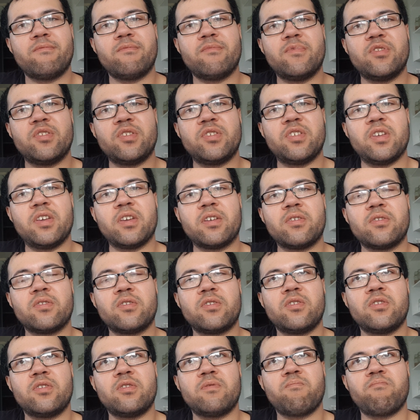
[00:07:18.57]

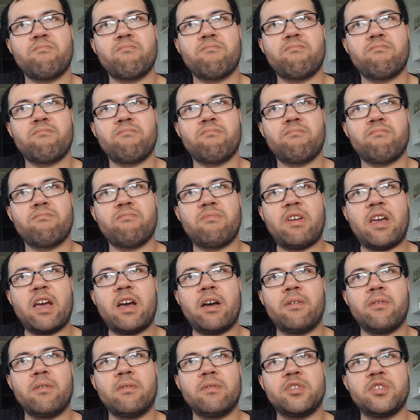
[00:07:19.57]
6
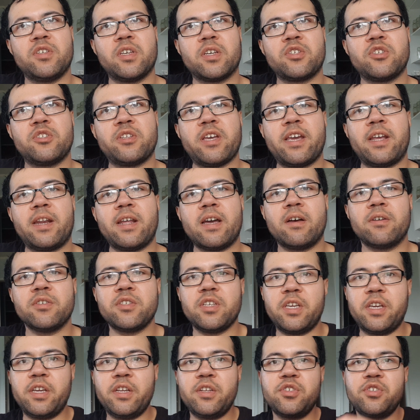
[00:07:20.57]
to 8 hours
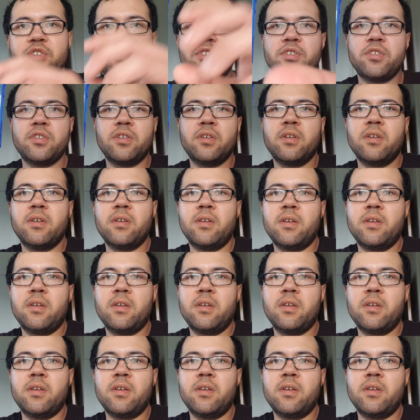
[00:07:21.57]
each,